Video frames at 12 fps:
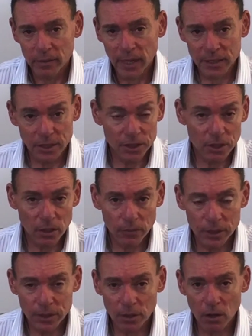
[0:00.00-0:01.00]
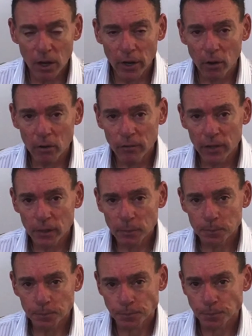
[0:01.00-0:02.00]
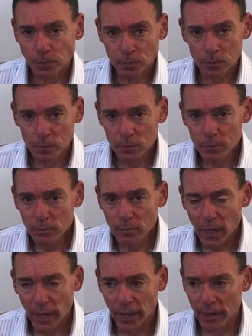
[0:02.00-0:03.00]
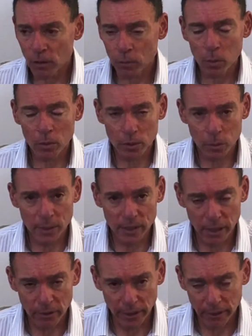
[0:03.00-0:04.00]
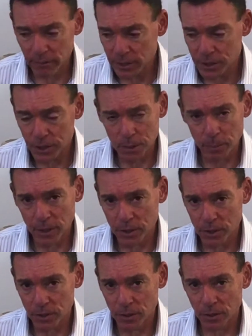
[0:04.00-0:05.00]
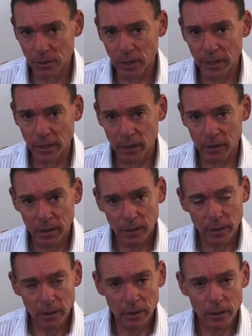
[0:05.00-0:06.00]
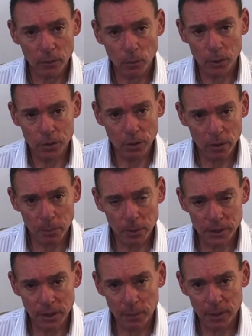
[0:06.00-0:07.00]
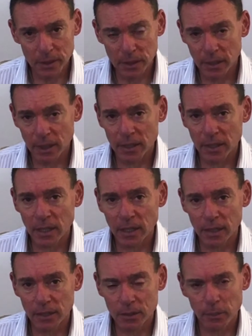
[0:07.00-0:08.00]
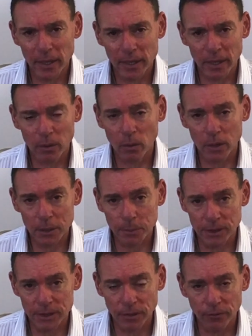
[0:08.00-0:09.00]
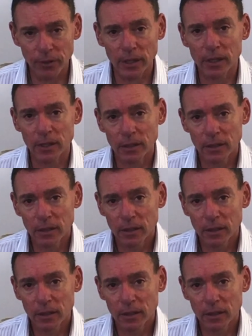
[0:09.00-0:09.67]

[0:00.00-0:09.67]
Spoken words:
That's a service that I offer. And I've worked with Erica, as she's mentioned earlier, that we're trying to put something together here to make it quite specific,